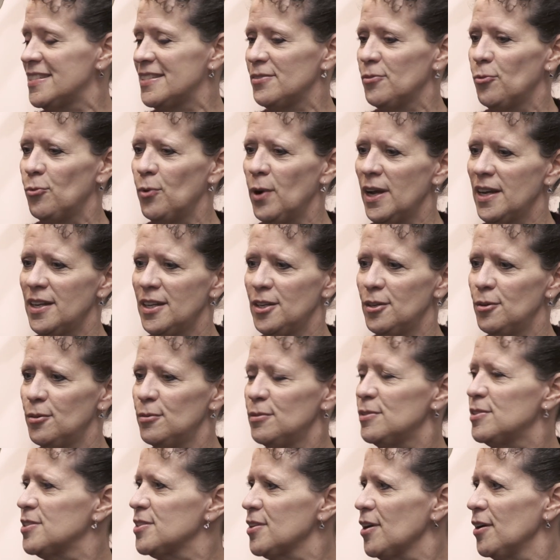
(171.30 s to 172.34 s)
Is what
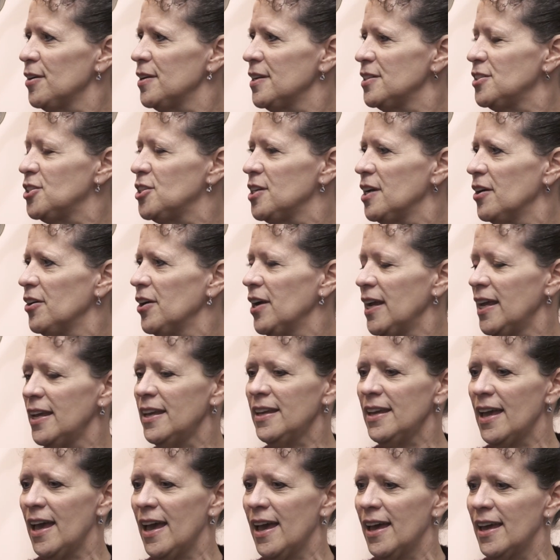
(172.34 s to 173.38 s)
you started
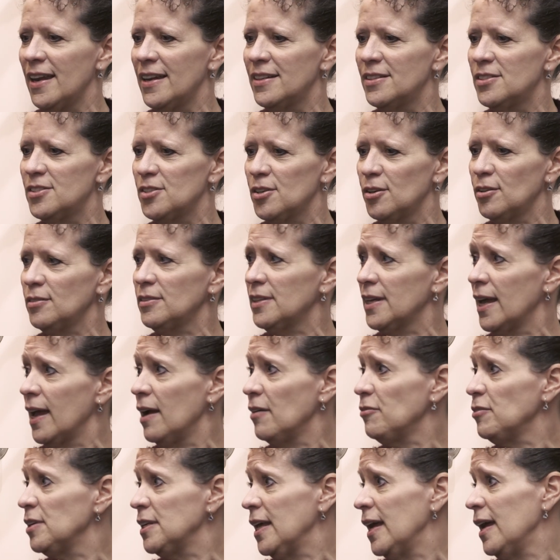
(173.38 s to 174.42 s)
sharing, and certainly
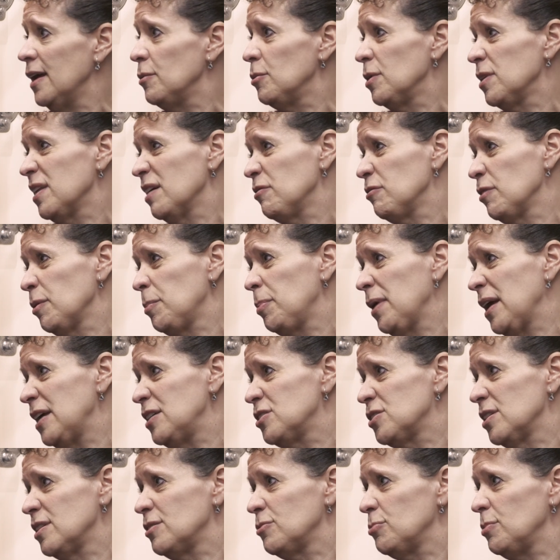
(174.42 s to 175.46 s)
every day with every
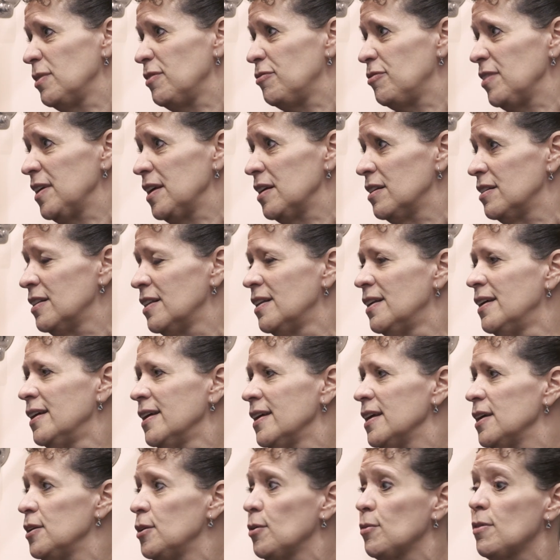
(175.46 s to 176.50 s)
patient we feel,
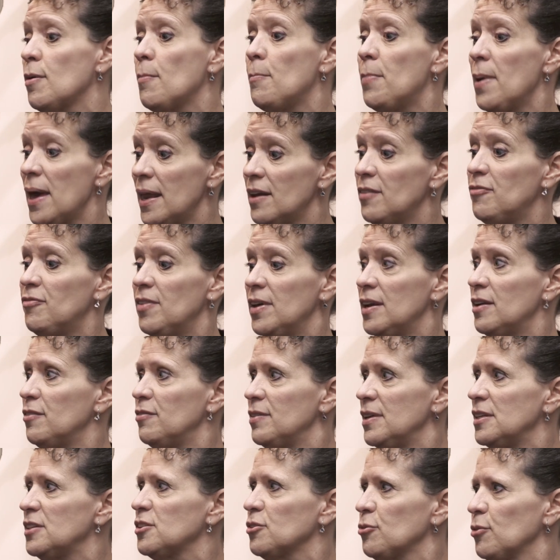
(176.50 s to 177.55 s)
you know, the benefit of
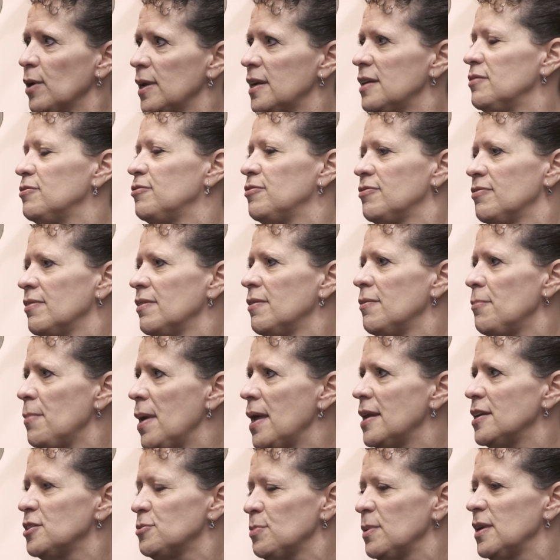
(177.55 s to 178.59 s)
integrative
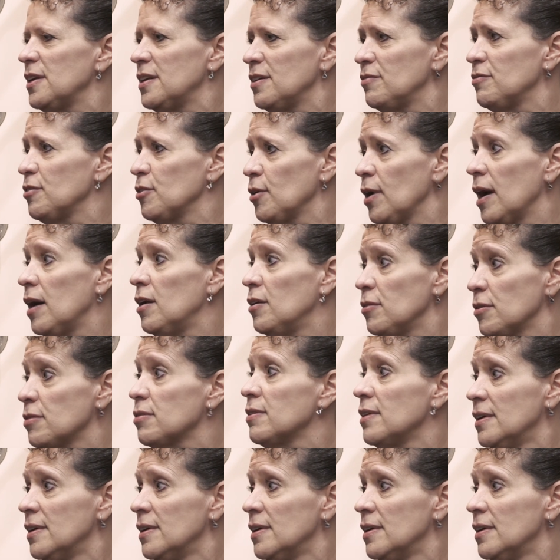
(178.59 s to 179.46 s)
management of your health.